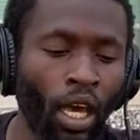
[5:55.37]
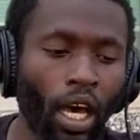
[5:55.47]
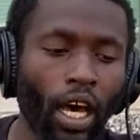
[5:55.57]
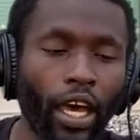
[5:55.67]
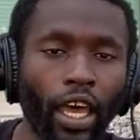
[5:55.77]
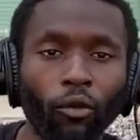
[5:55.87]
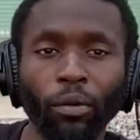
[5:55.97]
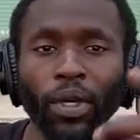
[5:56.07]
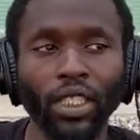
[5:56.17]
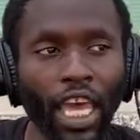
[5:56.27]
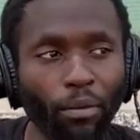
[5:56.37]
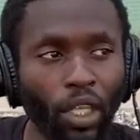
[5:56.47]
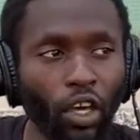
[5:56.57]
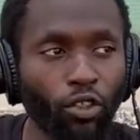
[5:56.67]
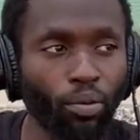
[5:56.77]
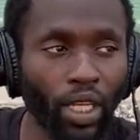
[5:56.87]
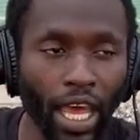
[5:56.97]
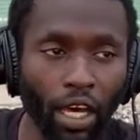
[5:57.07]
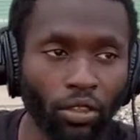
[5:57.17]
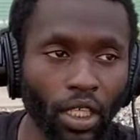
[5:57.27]
and we've been taping those
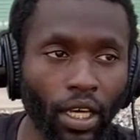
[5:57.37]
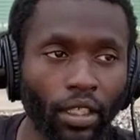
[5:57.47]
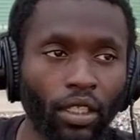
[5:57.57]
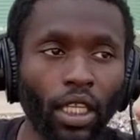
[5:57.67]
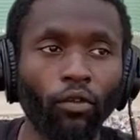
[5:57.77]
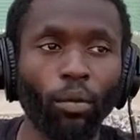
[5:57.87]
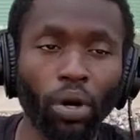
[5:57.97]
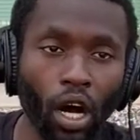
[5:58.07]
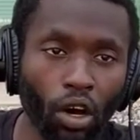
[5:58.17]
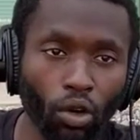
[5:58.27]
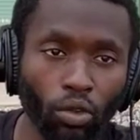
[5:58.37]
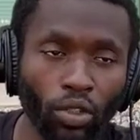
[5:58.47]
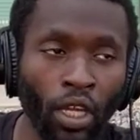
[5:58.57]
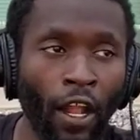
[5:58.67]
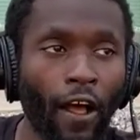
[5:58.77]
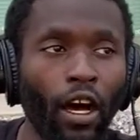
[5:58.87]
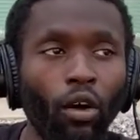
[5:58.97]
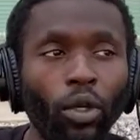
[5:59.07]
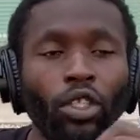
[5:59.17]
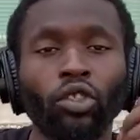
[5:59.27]
printouts to different polls
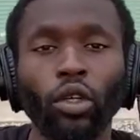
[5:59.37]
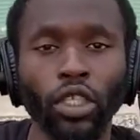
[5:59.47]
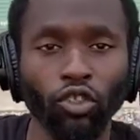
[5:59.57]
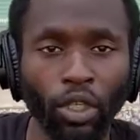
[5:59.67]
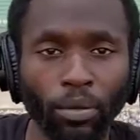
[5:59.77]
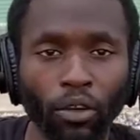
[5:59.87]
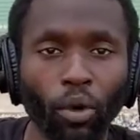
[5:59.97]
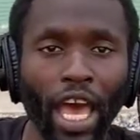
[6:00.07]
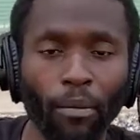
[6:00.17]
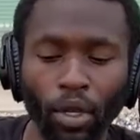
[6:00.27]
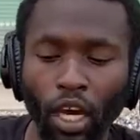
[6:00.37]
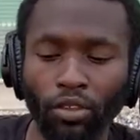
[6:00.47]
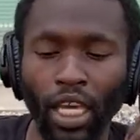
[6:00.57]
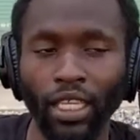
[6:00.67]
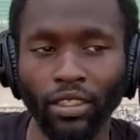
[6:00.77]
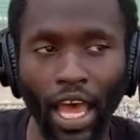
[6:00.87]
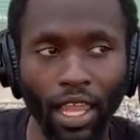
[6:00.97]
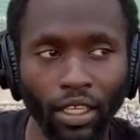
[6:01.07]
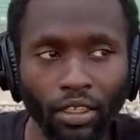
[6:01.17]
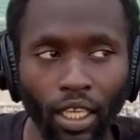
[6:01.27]
with the short description of what happened to Jose
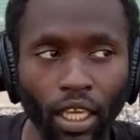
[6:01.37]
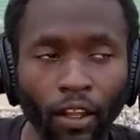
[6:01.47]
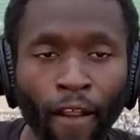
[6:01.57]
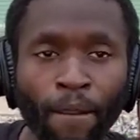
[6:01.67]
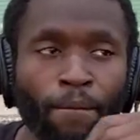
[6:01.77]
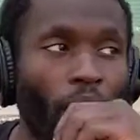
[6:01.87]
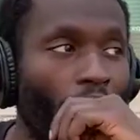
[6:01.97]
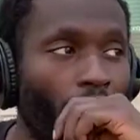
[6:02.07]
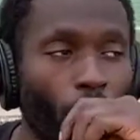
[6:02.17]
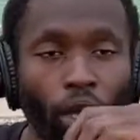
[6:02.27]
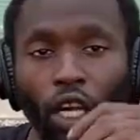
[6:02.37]
Gonzalez, and with a